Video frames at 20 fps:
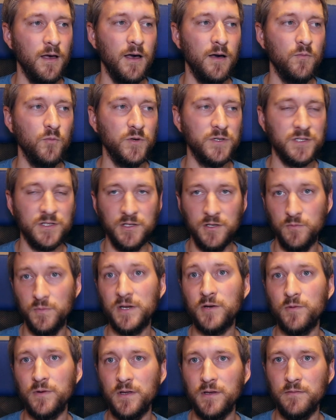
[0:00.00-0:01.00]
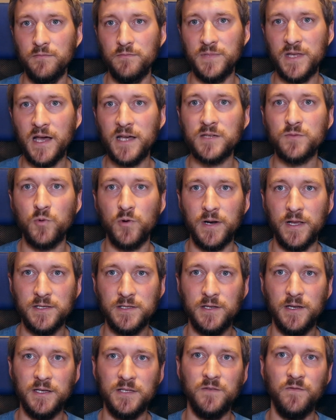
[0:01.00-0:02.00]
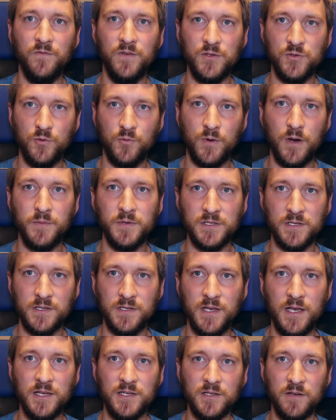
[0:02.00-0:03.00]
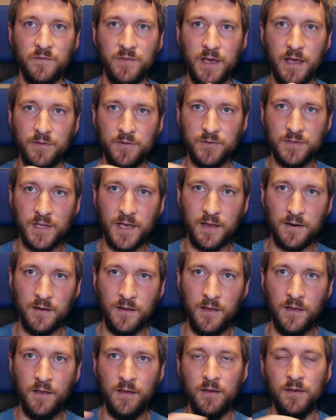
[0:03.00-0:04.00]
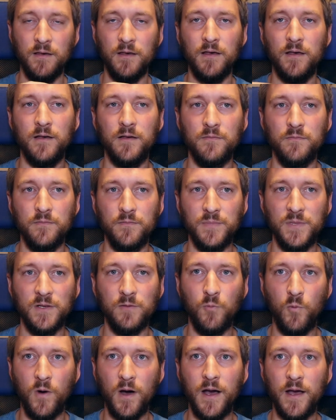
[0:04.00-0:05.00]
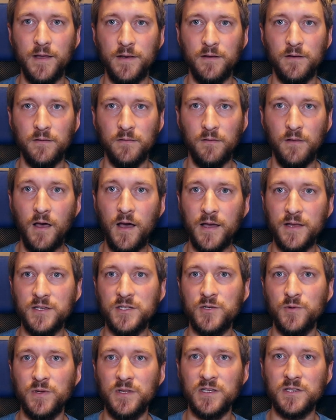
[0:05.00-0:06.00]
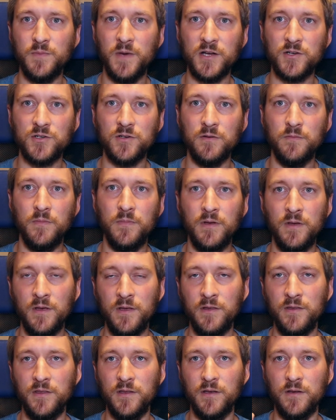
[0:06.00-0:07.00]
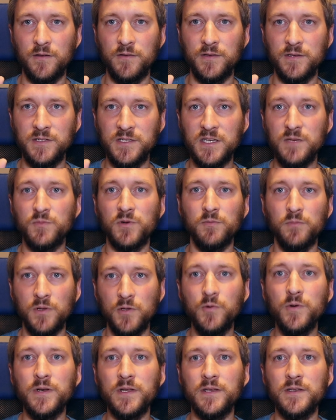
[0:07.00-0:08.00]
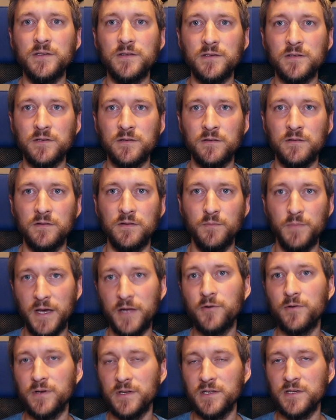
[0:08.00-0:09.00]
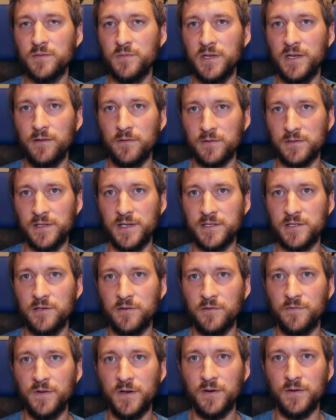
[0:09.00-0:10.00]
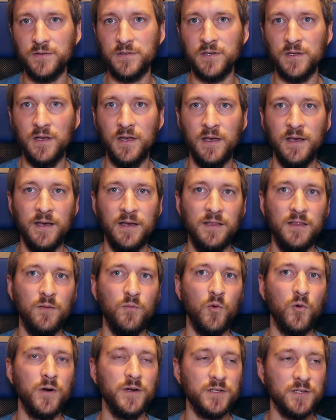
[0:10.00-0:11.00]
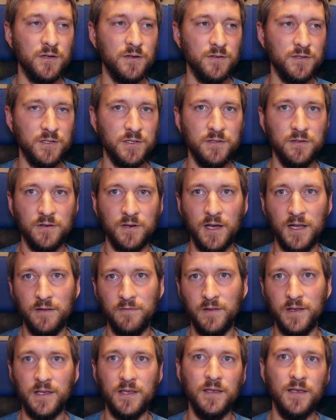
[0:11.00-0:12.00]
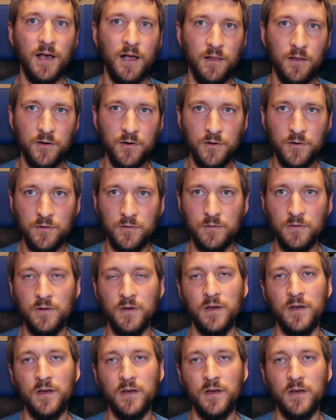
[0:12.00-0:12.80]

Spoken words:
which the Ubiquiti dashboard has a nice visual representation of that. There's that big wide line showing the spectrum. The deeper blue it is, the better it is, meaning there's less interference, and the more it turns to kind of like yellow,